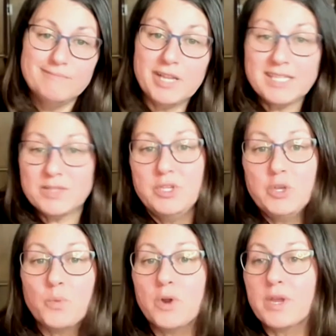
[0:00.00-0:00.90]
plus when
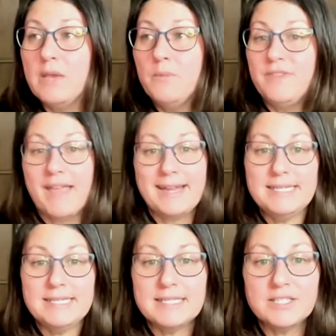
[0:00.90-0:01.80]
you're working with
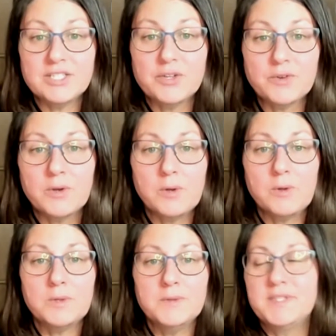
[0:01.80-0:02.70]

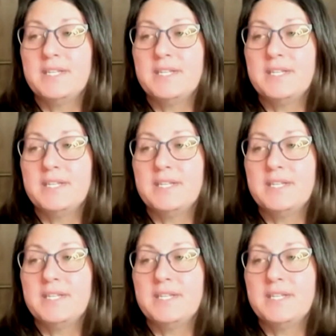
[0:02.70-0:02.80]
96-year-olds,